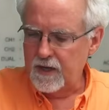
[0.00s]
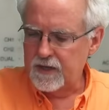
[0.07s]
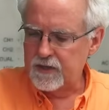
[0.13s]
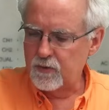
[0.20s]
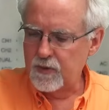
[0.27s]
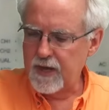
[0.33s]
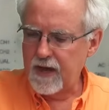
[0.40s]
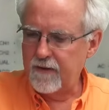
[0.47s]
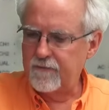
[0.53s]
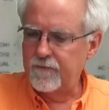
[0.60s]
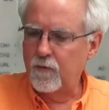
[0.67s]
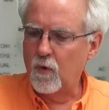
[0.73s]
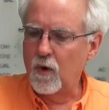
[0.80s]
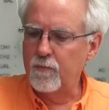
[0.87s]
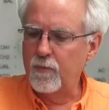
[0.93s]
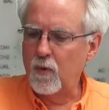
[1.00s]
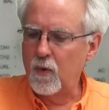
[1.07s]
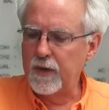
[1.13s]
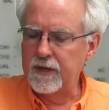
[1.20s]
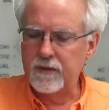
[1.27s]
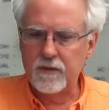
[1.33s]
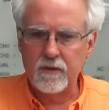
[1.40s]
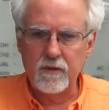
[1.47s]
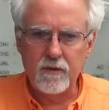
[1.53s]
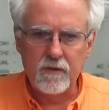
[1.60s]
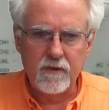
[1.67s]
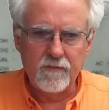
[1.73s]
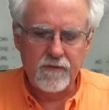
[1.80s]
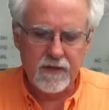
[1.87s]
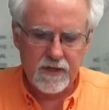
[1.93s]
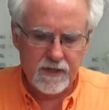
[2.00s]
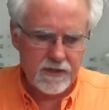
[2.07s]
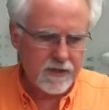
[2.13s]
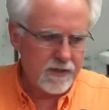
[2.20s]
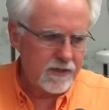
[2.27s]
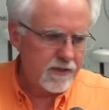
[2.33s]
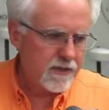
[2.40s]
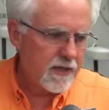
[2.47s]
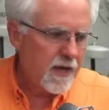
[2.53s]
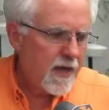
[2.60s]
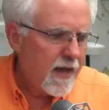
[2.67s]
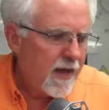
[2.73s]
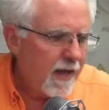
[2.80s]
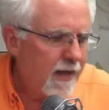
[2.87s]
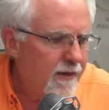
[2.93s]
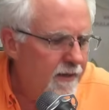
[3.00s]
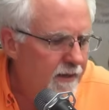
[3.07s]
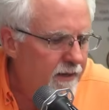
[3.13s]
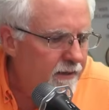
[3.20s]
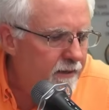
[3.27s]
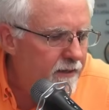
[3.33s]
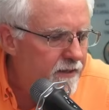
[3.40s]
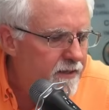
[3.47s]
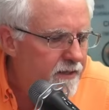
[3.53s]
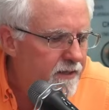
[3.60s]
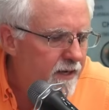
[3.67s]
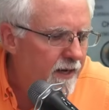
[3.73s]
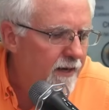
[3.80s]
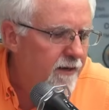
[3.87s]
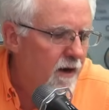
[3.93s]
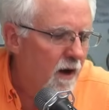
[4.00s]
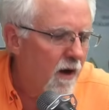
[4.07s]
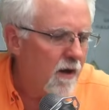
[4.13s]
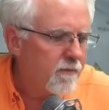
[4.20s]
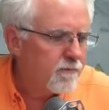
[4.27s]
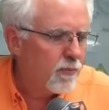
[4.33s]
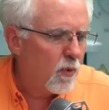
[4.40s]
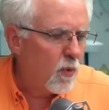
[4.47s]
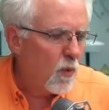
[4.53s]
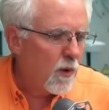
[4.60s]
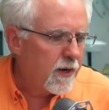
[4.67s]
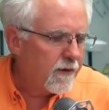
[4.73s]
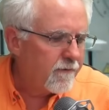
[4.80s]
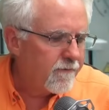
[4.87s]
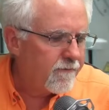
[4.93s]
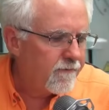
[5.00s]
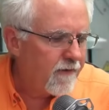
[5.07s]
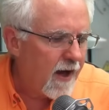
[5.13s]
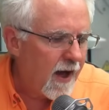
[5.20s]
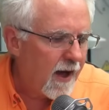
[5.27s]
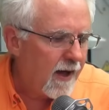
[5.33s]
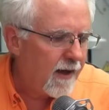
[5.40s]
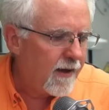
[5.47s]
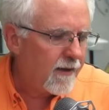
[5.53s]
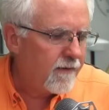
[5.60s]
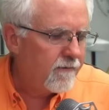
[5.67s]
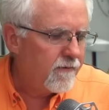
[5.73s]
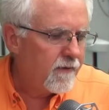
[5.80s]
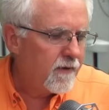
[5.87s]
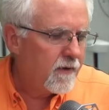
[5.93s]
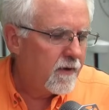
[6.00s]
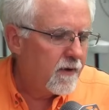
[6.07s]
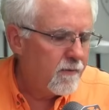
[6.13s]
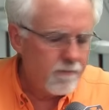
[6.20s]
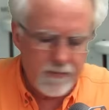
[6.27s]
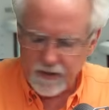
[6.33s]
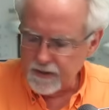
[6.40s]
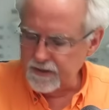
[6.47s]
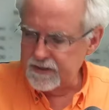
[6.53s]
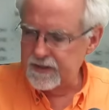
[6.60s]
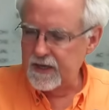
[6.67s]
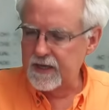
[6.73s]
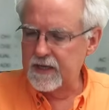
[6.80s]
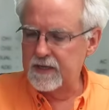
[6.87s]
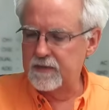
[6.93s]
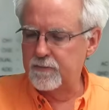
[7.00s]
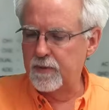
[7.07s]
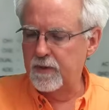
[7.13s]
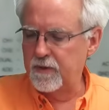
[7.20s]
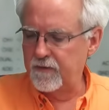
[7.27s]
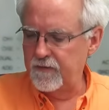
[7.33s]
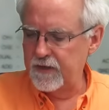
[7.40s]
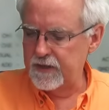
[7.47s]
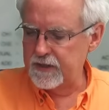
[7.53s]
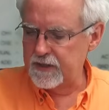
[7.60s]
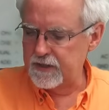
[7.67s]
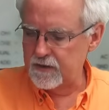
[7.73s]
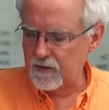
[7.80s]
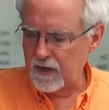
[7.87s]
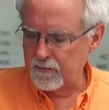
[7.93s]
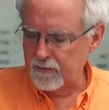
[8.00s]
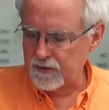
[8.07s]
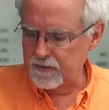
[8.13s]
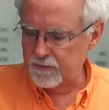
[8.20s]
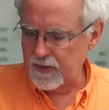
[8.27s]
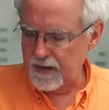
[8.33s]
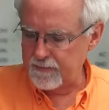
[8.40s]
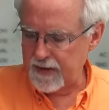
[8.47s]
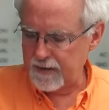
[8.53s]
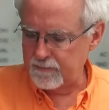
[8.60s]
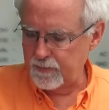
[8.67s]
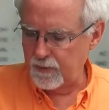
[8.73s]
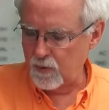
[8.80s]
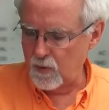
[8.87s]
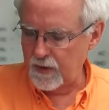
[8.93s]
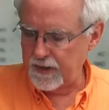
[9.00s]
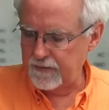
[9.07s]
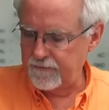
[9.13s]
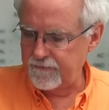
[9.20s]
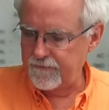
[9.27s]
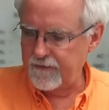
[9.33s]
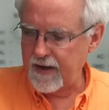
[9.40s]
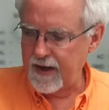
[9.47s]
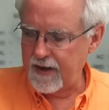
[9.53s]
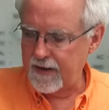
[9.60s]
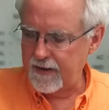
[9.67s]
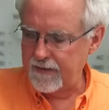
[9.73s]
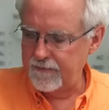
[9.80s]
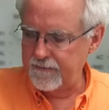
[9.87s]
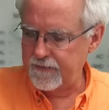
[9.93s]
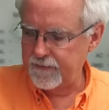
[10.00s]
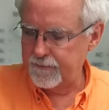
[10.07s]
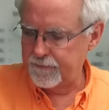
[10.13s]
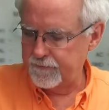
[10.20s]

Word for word: So we have 4.2 divisions, and it is set on 0.5 milliseconds per division. So I'll multiply by 0.5